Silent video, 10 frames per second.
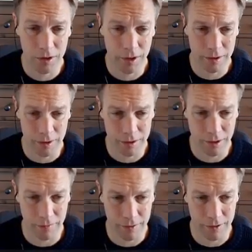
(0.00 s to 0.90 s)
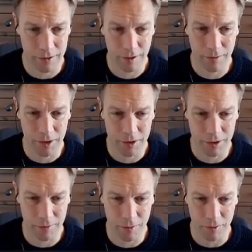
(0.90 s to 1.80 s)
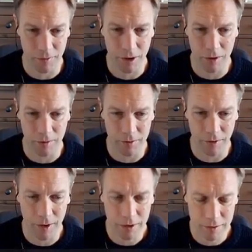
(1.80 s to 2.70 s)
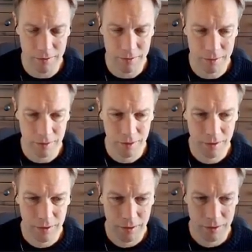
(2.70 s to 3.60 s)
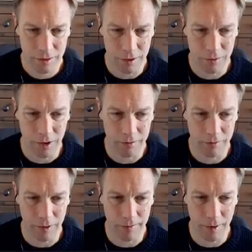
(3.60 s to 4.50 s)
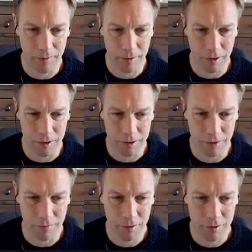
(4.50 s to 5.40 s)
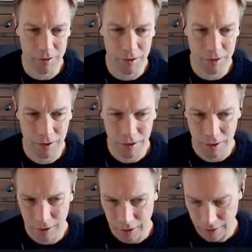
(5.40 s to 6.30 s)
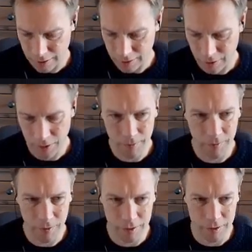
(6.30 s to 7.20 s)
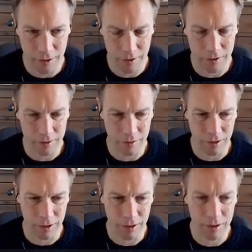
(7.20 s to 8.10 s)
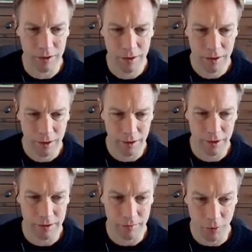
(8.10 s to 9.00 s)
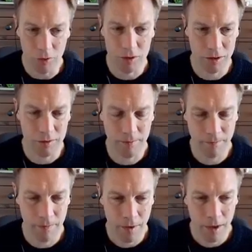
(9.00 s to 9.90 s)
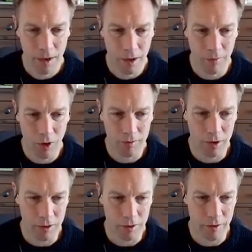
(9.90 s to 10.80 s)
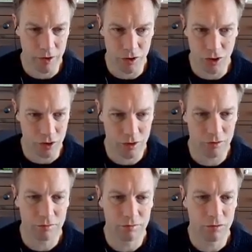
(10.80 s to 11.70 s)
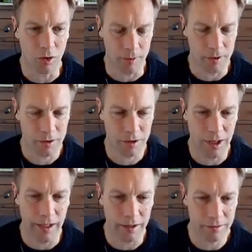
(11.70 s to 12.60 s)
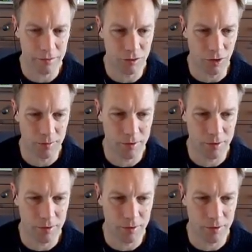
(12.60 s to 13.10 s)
Now that's unsafe, as I said, because this pointer might not be valid. So that's why I have to wrap it up in an unsafe box. And then the type of this underscore here is box. And what I'm going to do is just drop it, just let it drop.